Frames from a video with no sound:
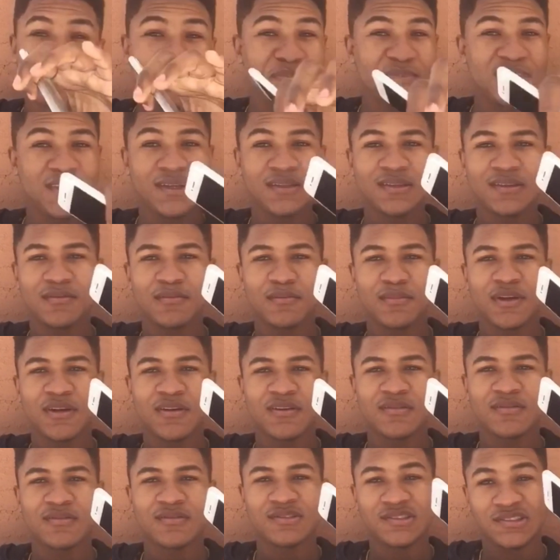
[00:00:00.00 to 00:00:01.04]
Nothing, bro.
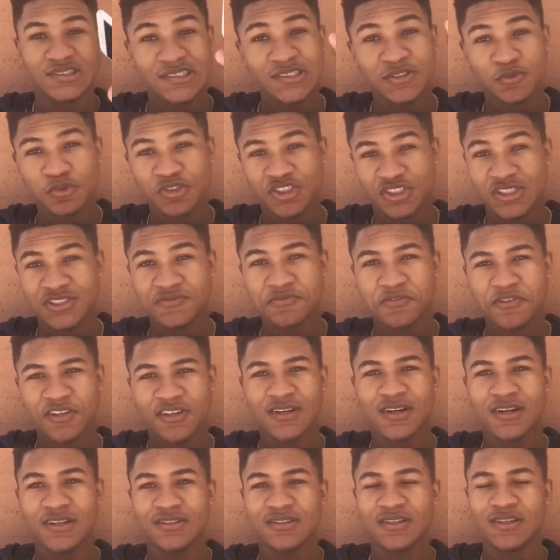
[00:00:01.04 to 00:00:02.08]
This was just for the
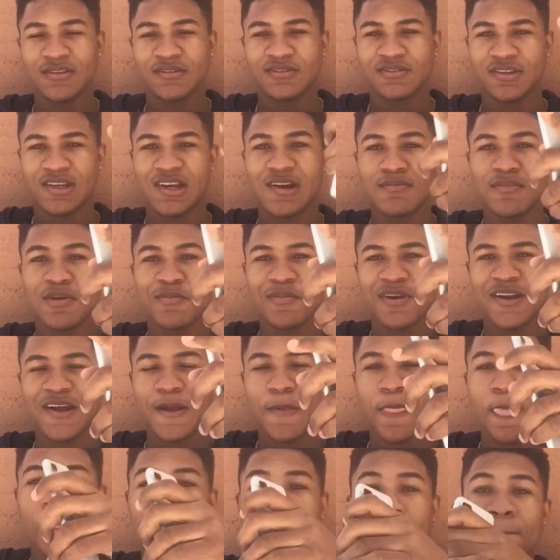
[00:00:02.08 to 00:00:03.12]
content. So y'all remember that.
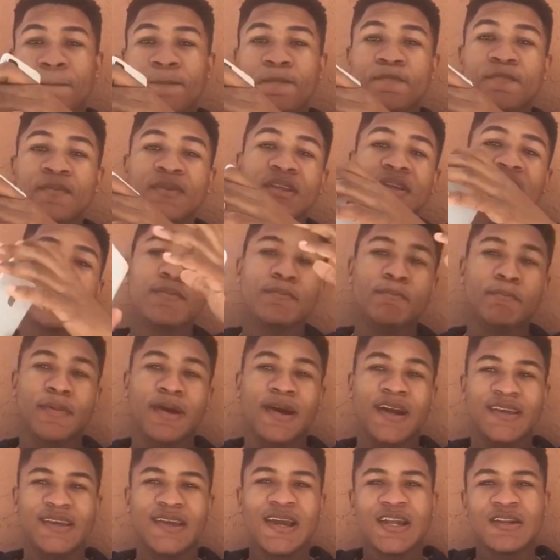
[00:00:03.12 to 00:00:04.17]
But
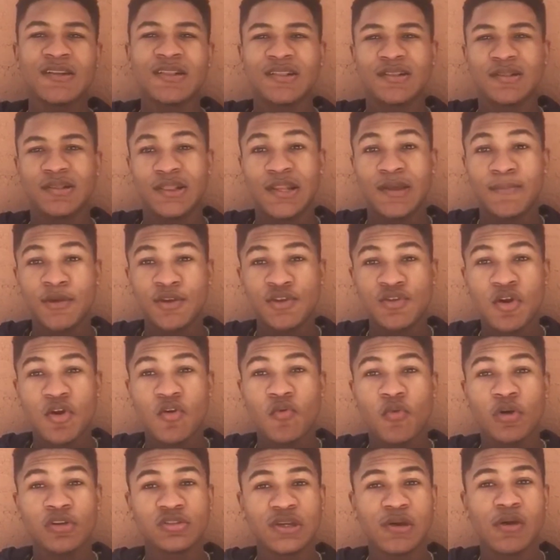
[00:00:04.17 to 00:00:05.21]
again, let me know
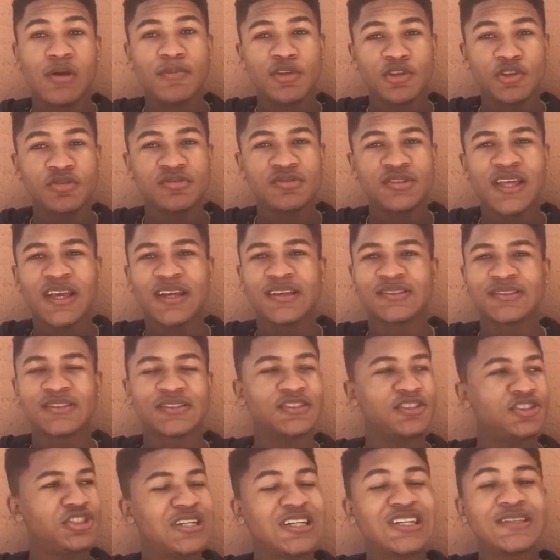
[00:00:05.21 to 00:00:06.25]
what y'all want me to do next.
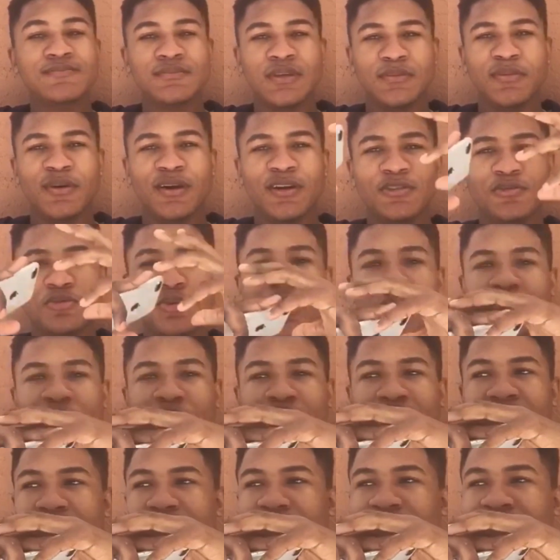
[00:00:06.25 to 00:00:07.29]
Because trust me, bro.
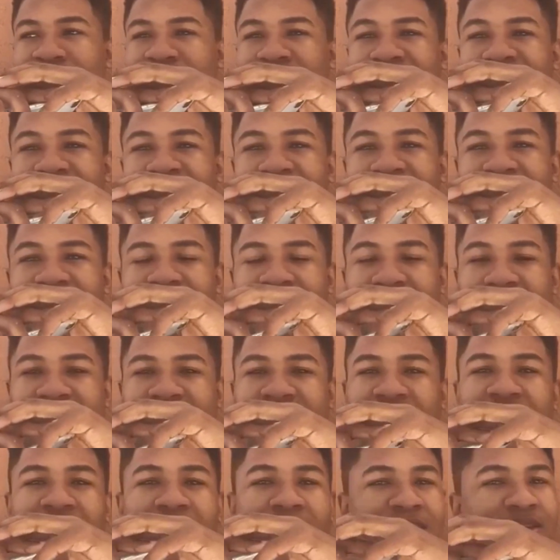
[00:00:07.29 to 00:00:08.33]
2020, bro. It's
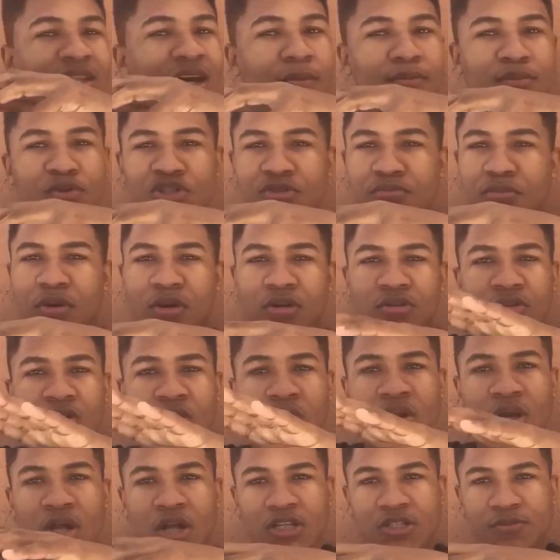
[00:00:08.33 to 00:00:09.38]
all W's, bro. No
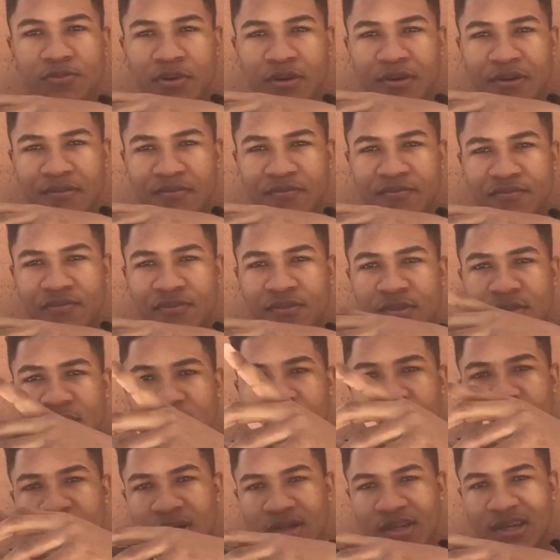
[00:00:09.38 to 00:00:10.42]
L's, bro.
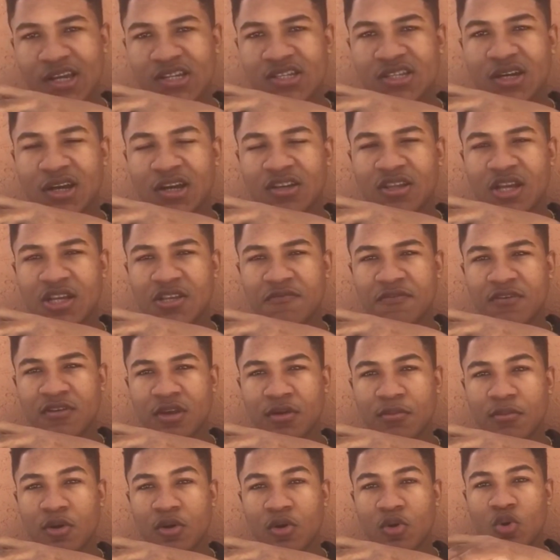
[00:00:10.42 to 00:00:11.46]
Catch y'all in the next video,
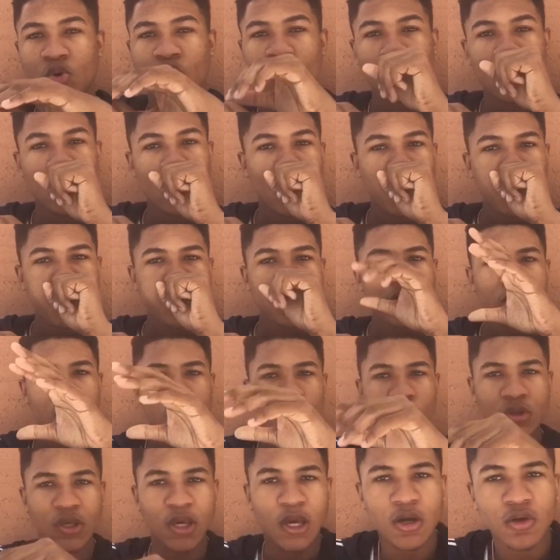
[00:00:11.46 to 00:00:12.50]
bro.
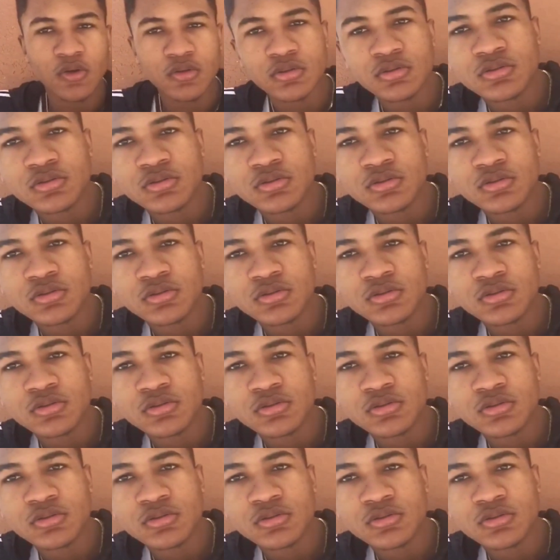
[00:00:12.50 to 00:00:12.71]
We out.